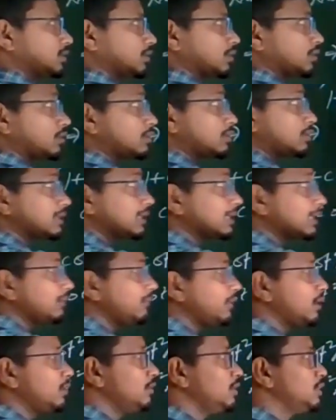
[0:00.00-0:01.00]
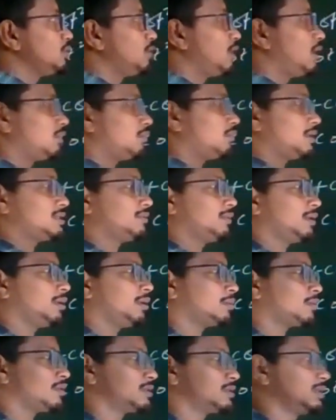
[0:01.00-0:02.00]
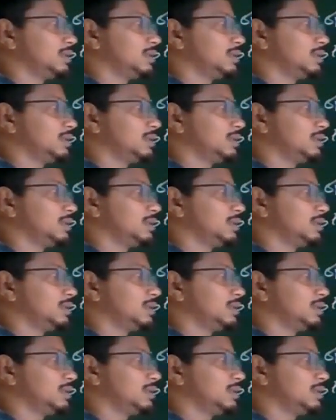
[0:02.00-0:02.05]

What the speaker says: So cosec a value is what? What is the value of